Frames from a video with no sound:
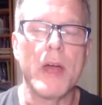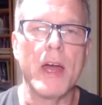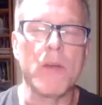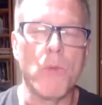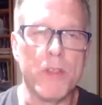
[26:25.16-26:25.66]

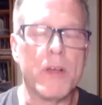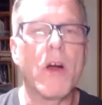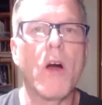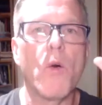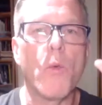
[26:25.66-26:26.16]
and what they
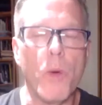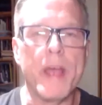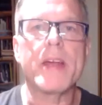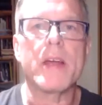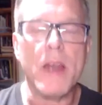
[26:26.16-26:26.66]
call
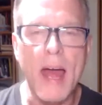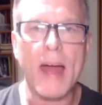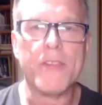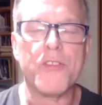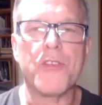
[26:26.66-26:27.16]
weak
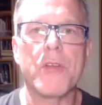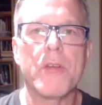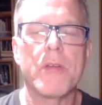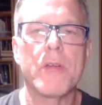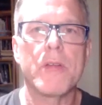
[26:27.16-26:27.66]
lats.
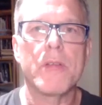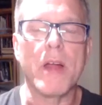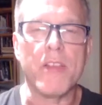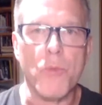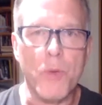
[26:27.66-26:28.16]

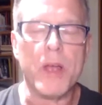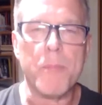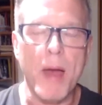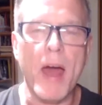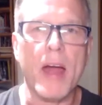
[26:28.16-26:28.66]
That's a weak
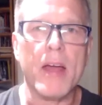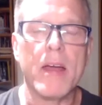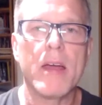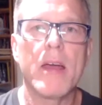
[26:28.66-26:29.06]
back.